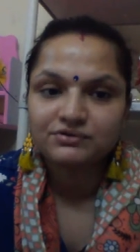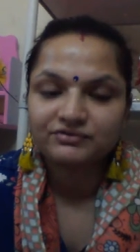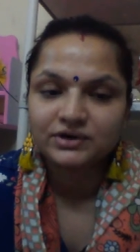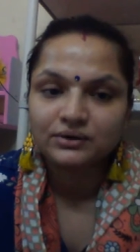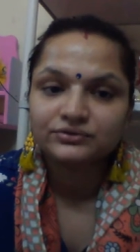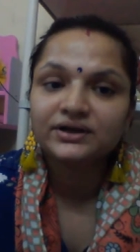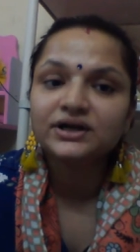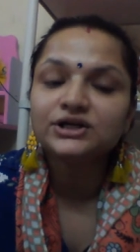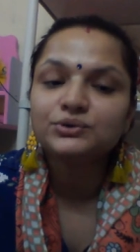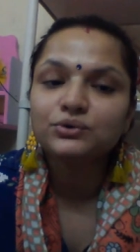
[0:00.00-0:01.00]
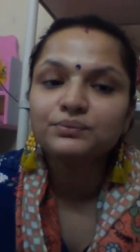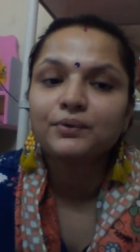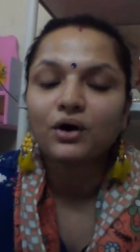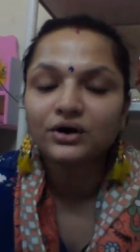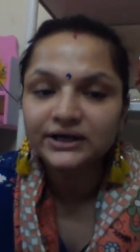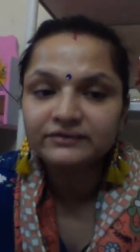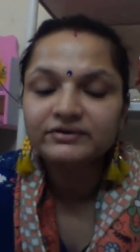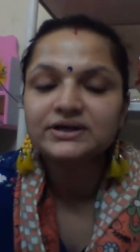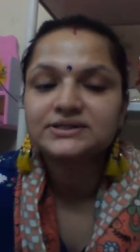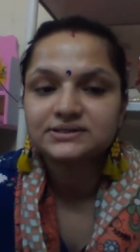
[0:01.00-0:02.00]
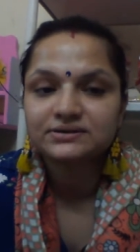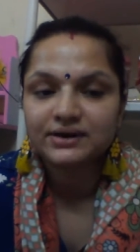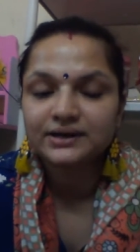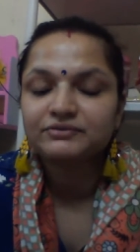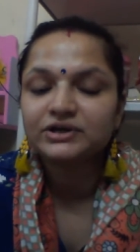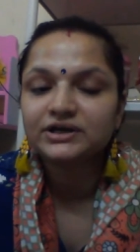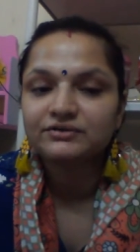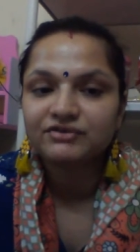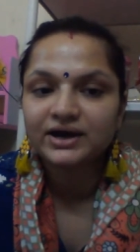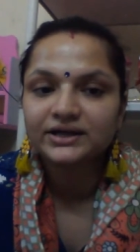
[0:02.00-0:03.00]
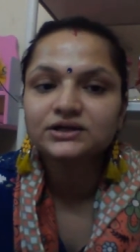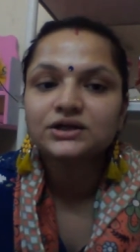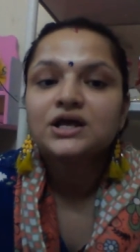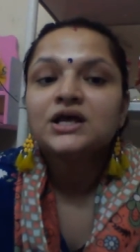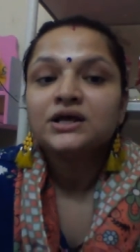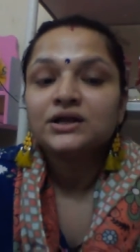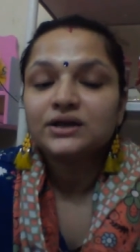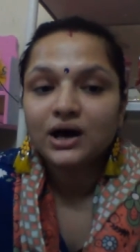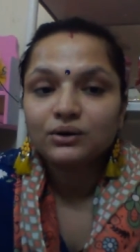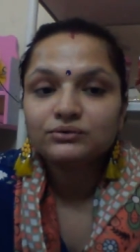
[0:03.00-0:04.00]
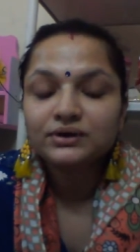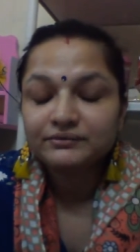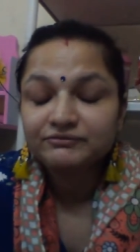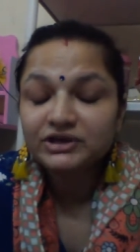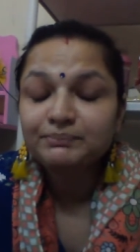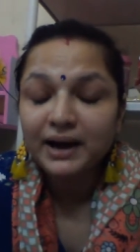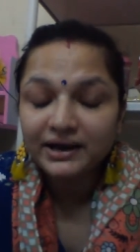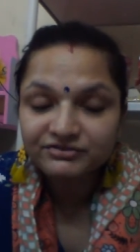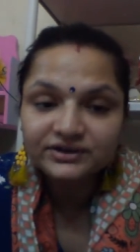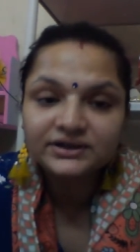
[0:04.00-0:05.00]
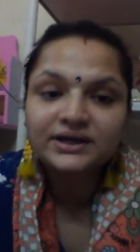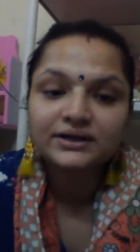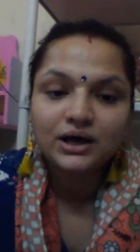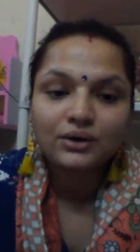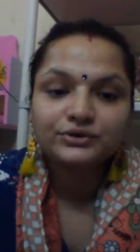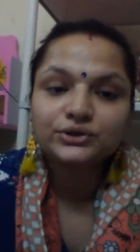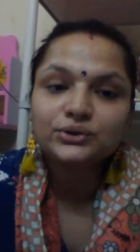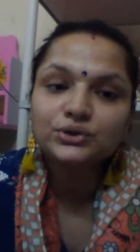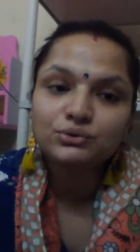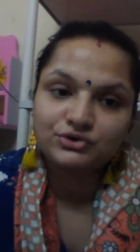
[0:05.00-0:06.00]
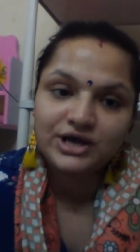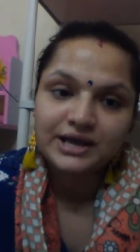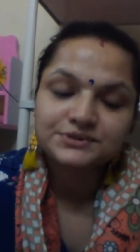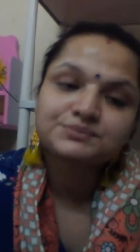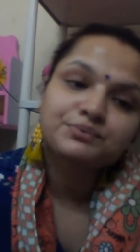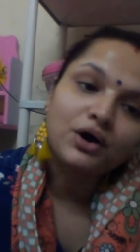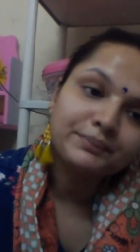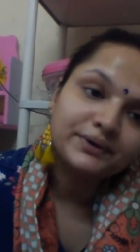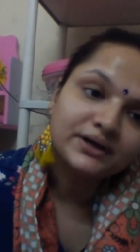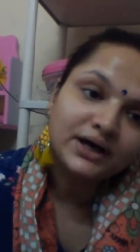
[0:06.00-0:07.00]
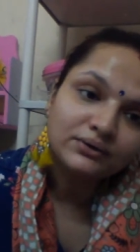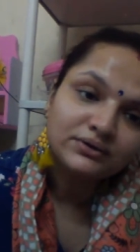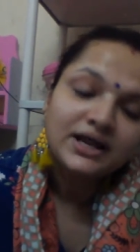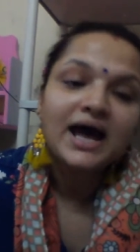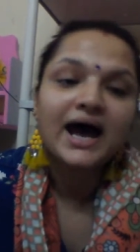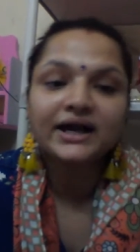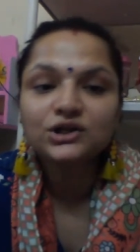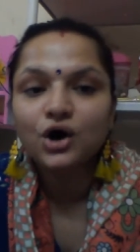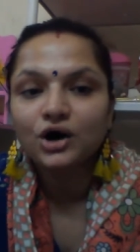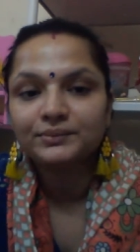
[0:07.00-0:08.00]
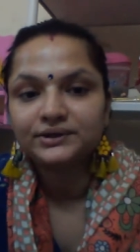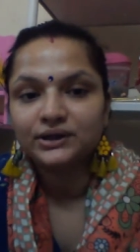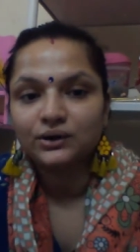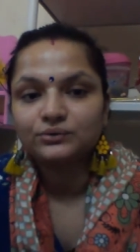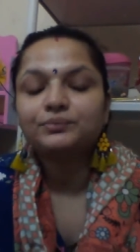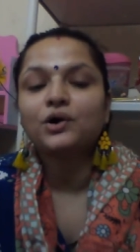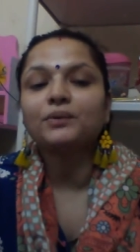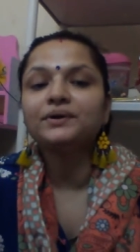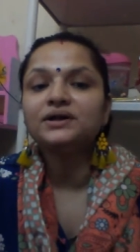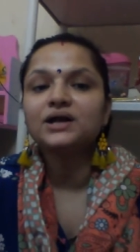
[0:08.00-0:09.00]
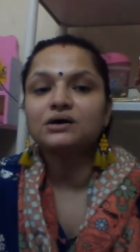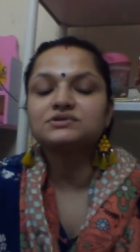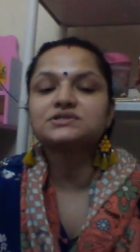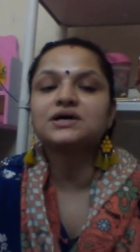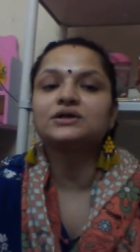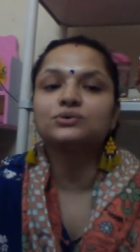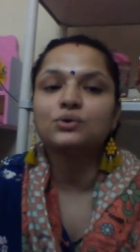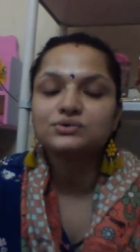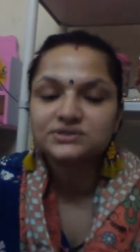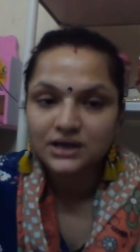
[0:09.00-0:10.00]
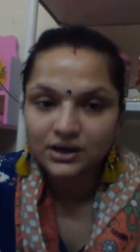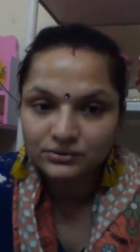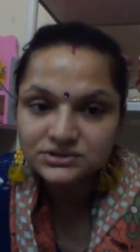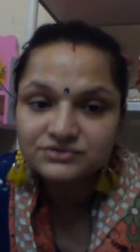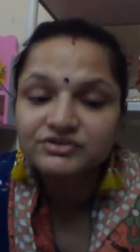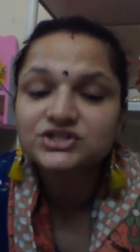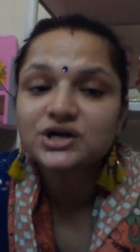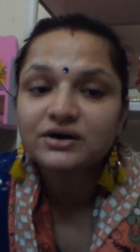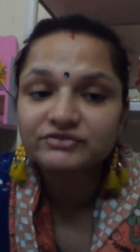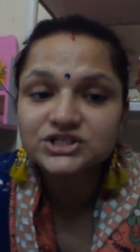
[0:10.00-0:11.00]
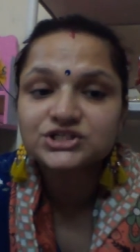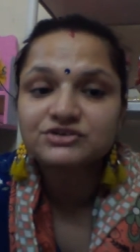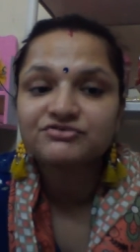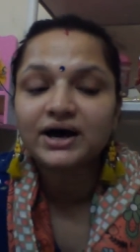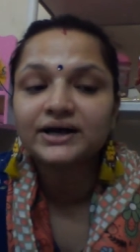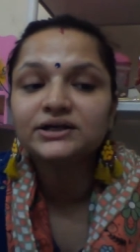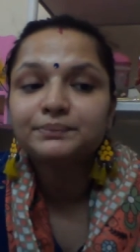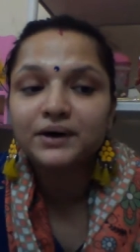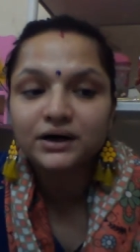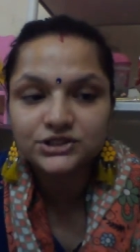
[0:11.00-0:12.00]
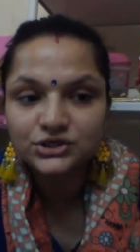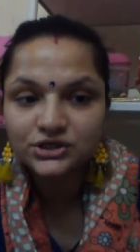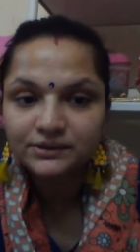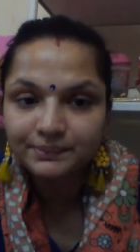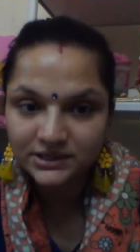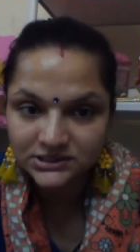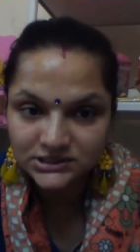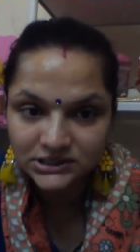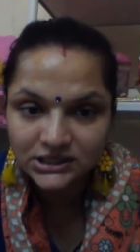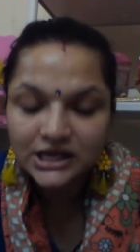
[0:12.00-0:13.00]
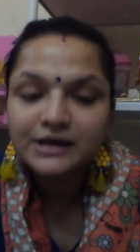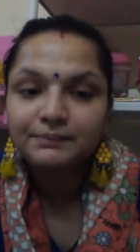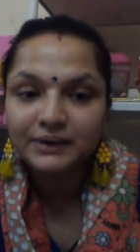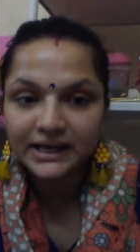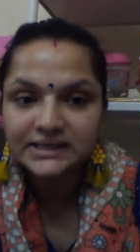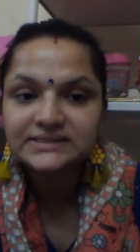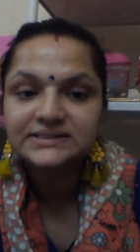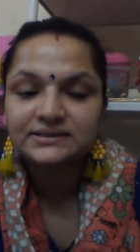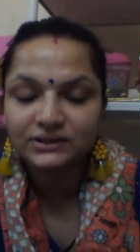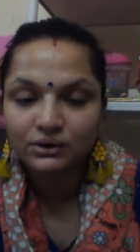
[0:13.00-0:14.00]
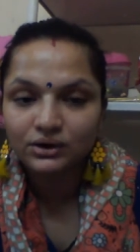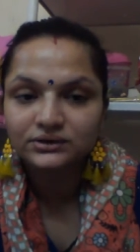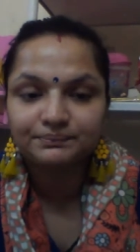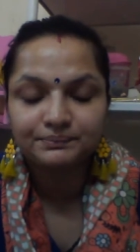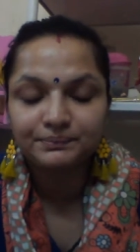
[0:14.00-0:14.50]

of noun. There are two. Broadly we define noun, we bifurcate noun into two types. Proper noun and common noun. Proper nouns are those nouns which define a particular person, place or